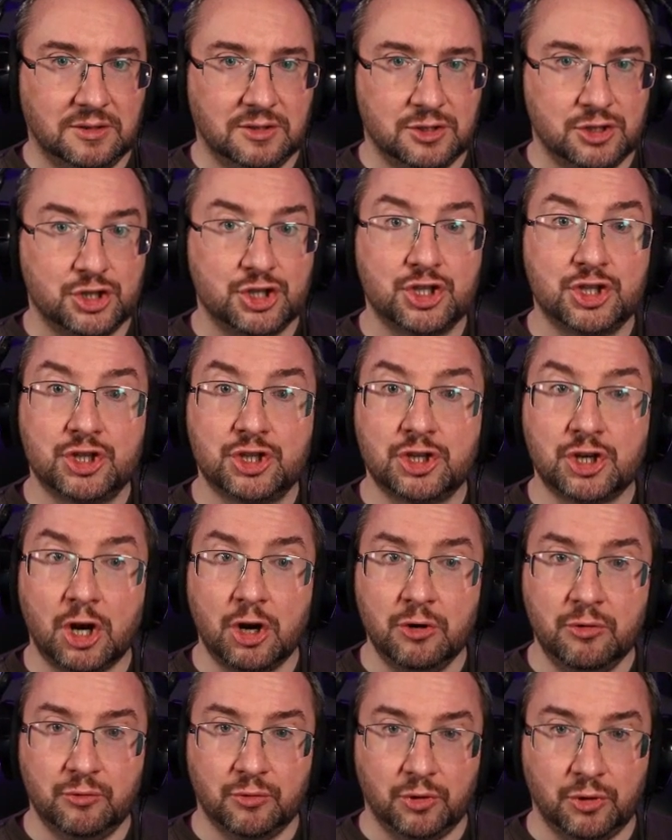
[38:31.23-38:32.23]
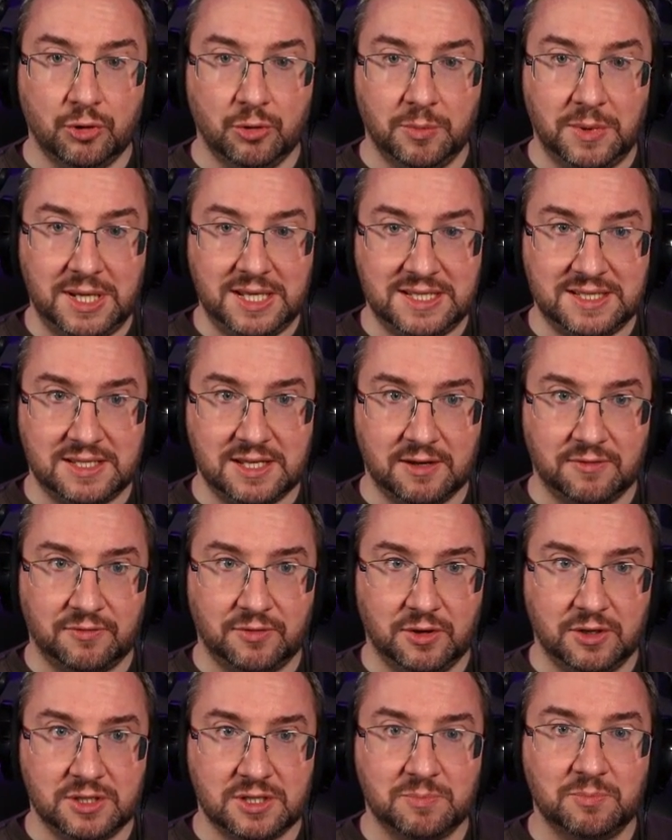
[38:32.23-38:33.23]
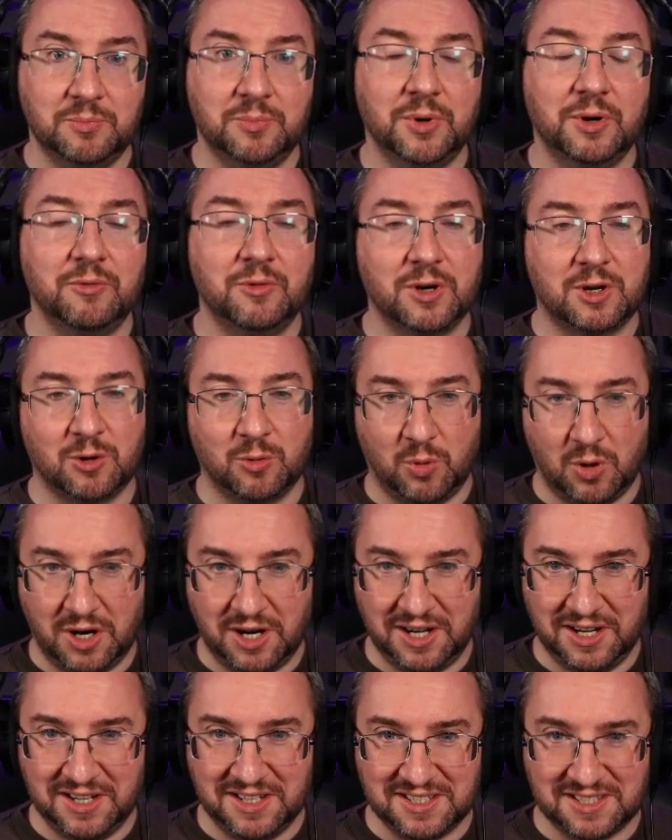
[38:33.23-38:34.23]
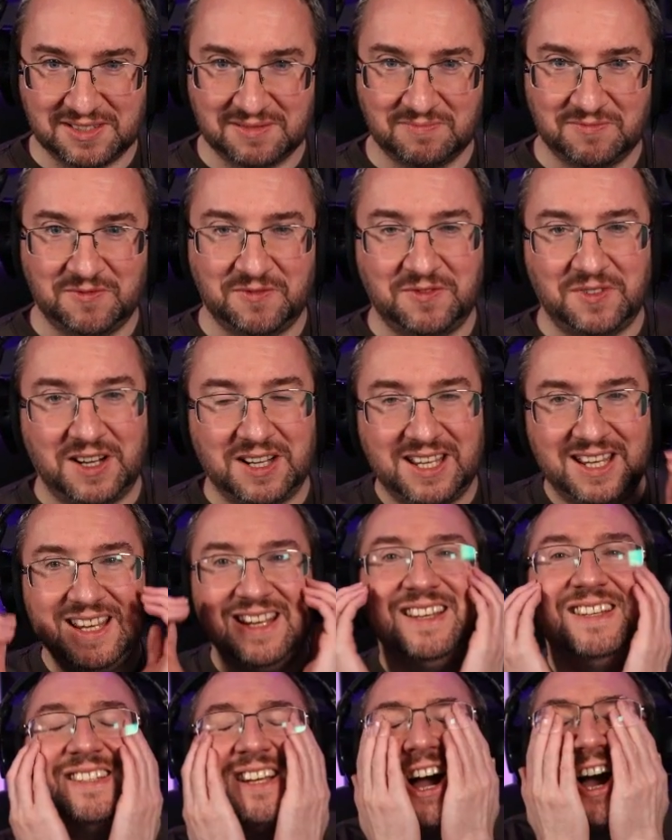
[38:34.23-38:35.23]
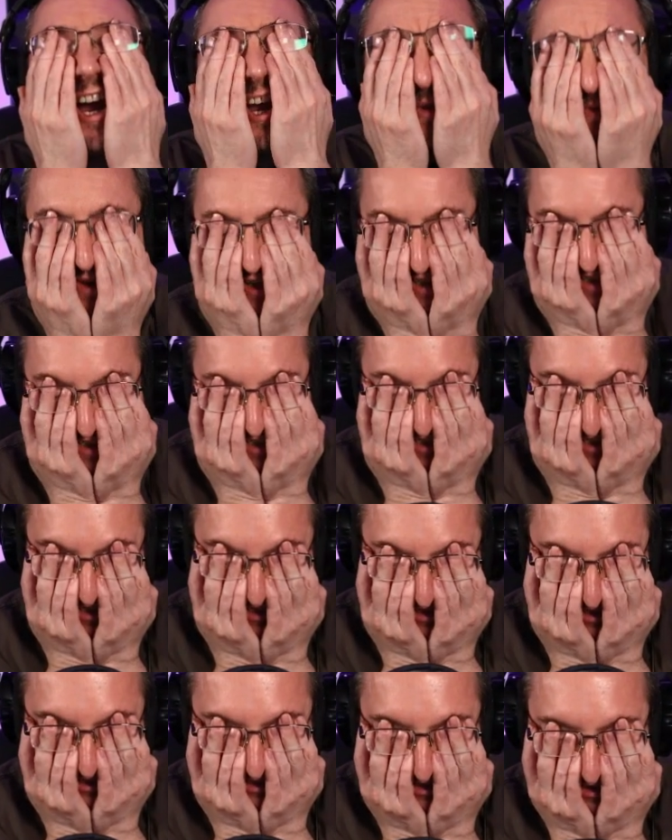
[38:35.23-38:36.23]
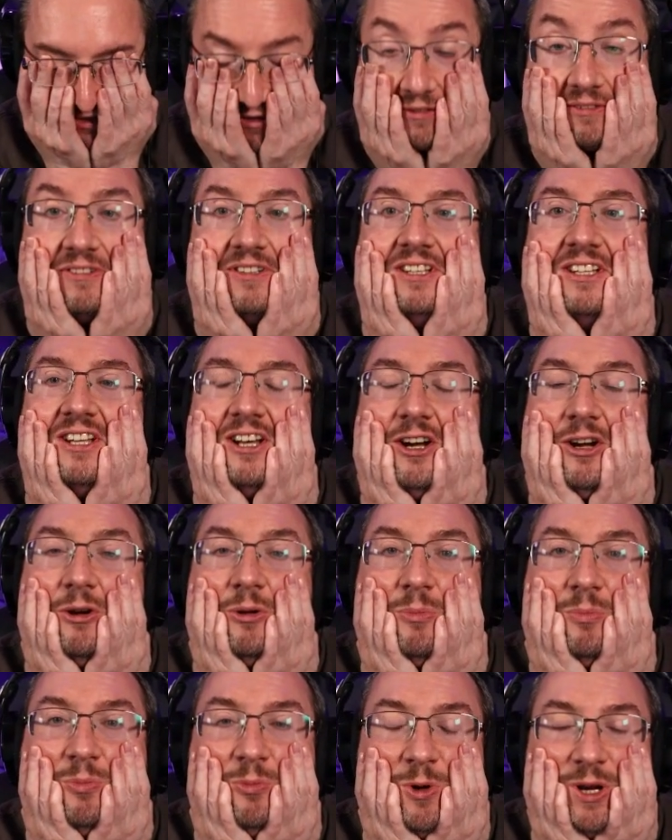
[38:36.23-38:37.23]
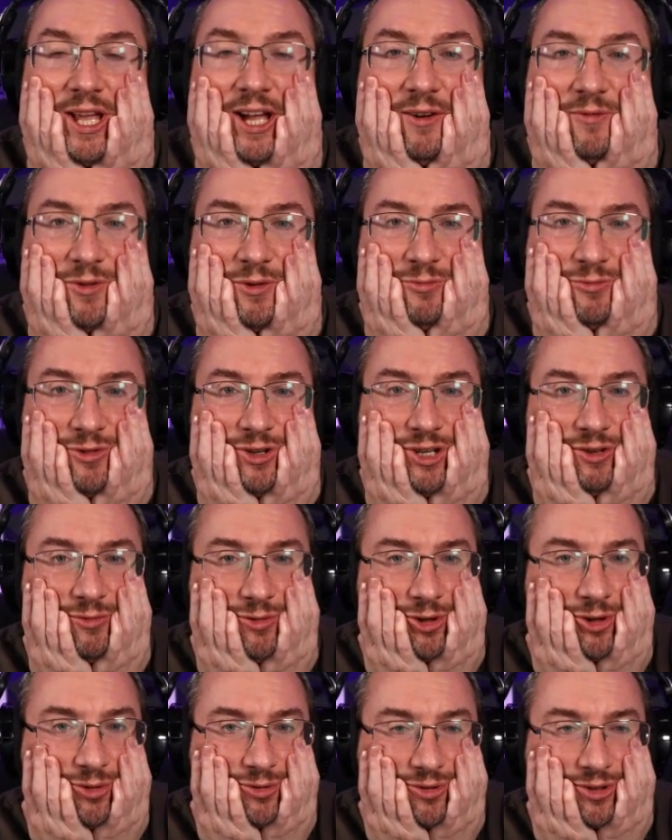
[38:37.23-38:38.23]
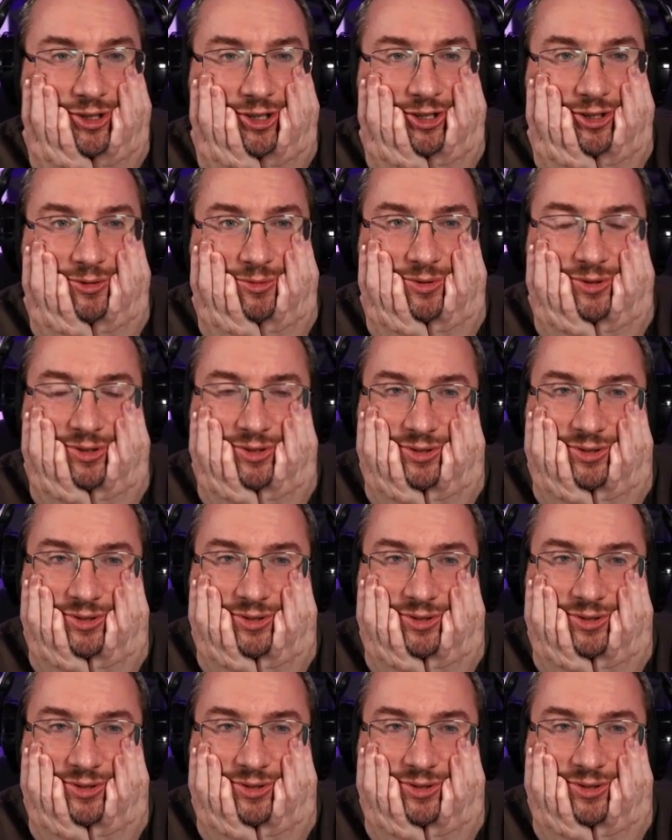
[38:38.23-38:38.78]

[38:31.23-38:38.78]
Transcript: Showroom is different, but requires fucking diamonds. Oh no. We have a reroll, though.